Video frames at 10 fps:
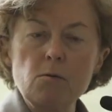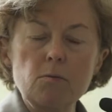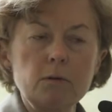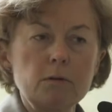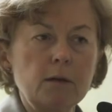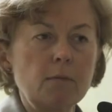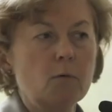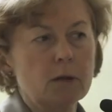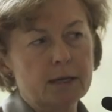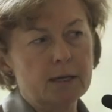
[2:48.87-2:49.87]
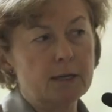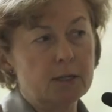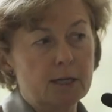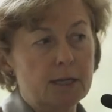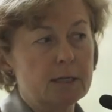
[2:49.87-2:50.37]
will are more likely
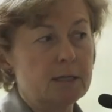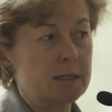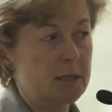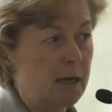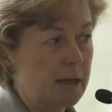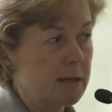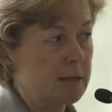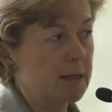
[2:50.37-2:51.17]
to change systolic.